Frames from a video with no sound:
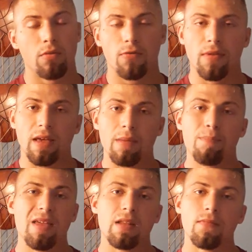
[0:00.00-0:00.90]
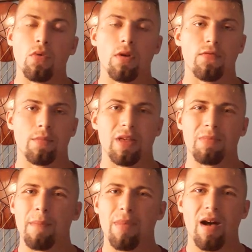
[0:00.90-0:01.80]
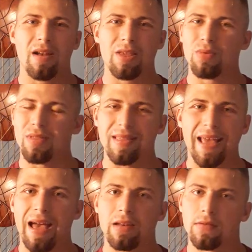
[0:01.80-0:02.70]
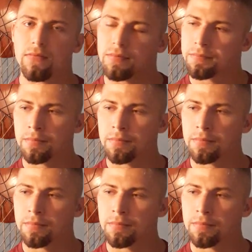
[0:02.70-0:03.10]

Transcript: It was filling that competitive void for me as my body was just kind of,